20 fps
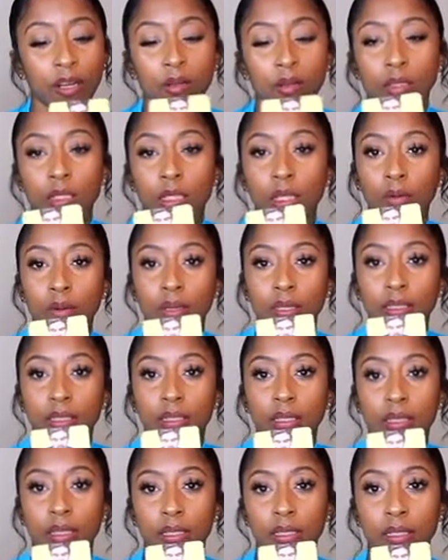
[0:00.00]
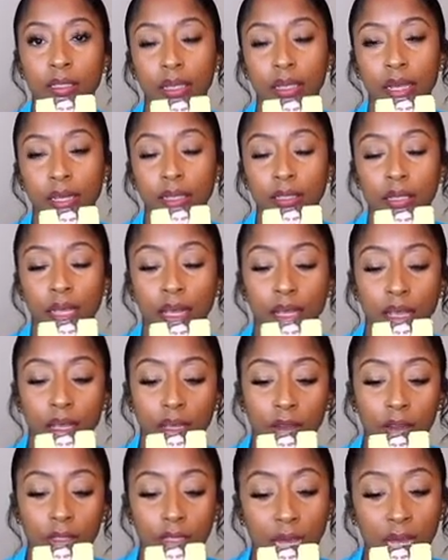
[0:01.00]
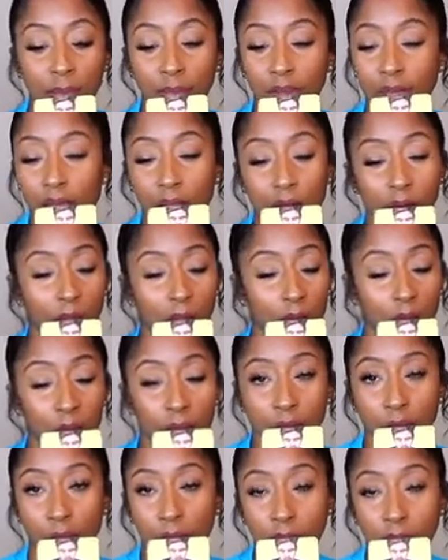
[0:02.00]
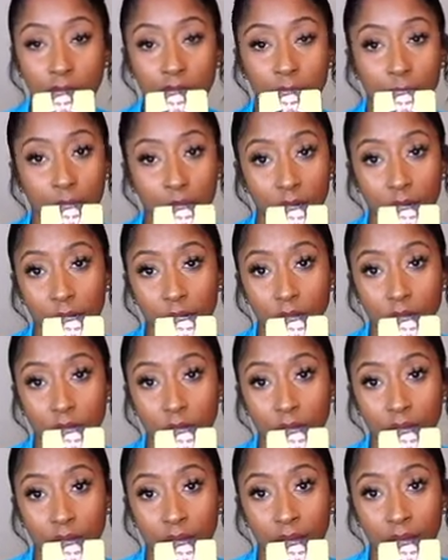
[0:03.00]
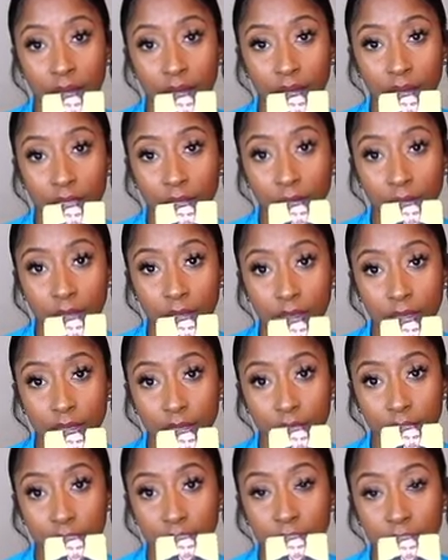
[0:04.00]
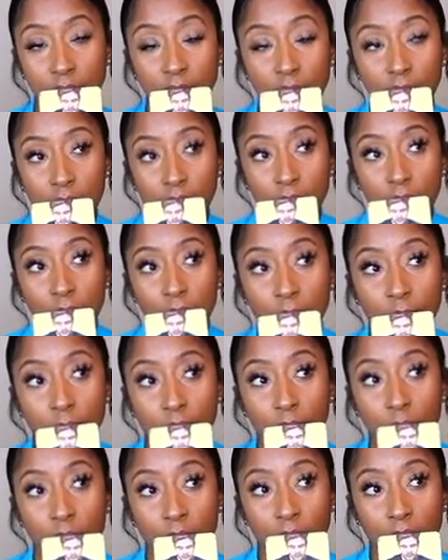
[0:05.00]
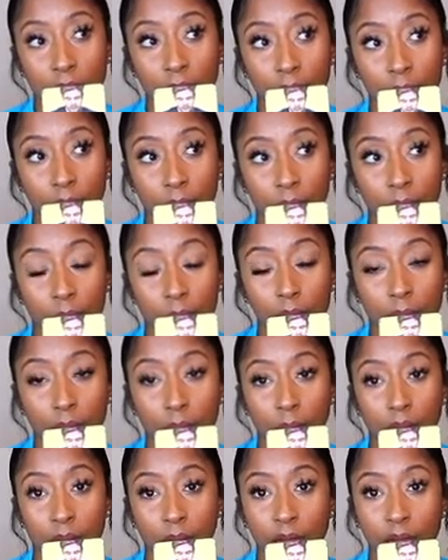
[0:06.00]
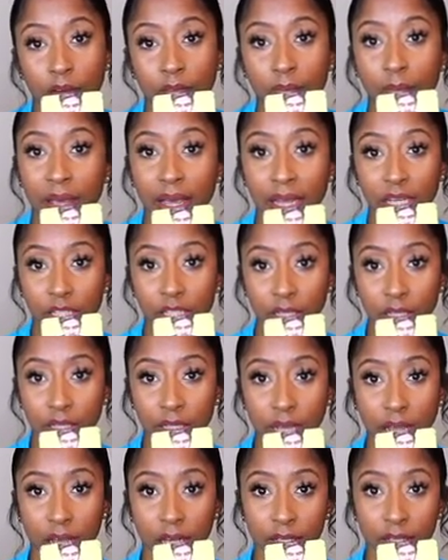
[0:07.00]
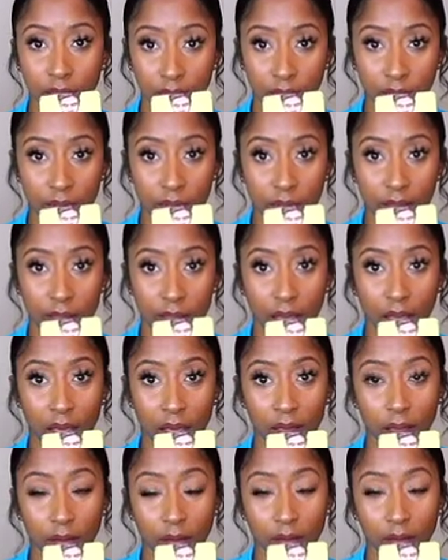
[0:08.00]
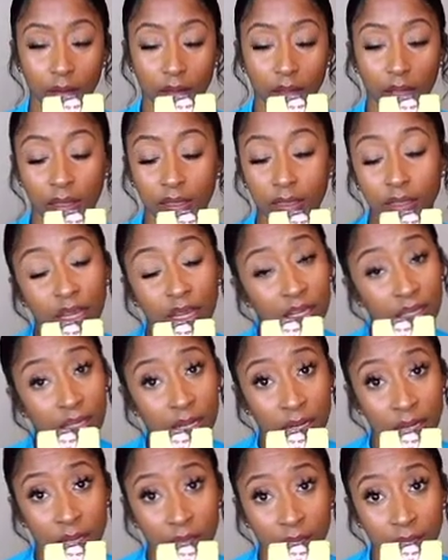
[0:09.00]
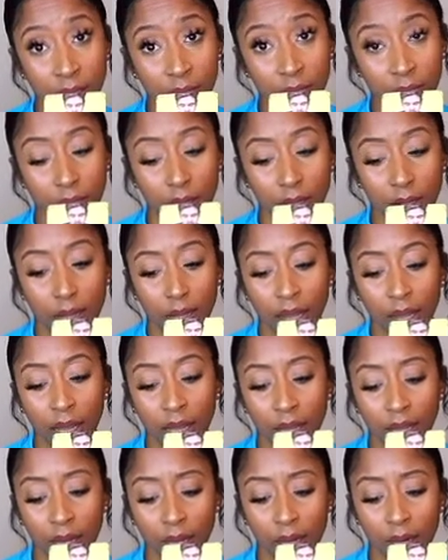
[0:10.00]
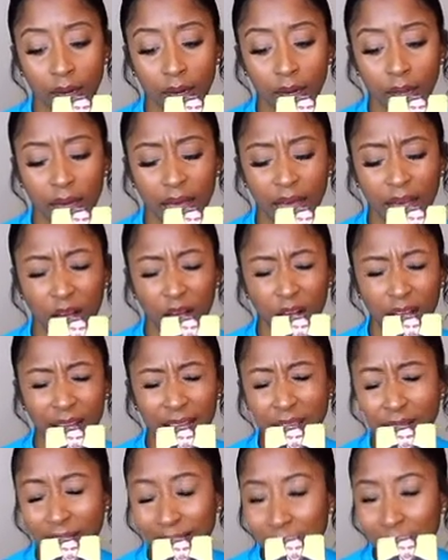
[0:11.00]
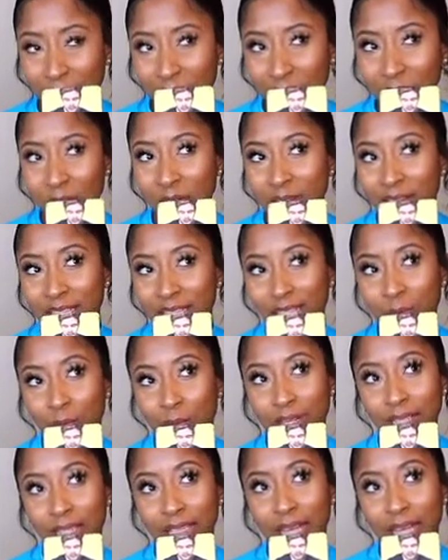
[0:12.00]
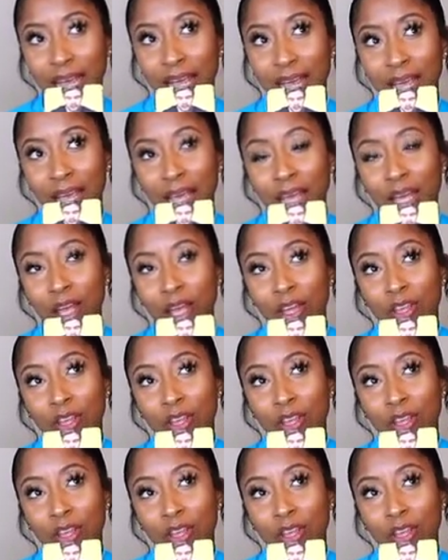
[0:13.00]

sowing seeds, like taking your time. Again, here we are with this Pentacles, right? This person has a lot of patience. They understand that things take time. And I'm hearing someone say,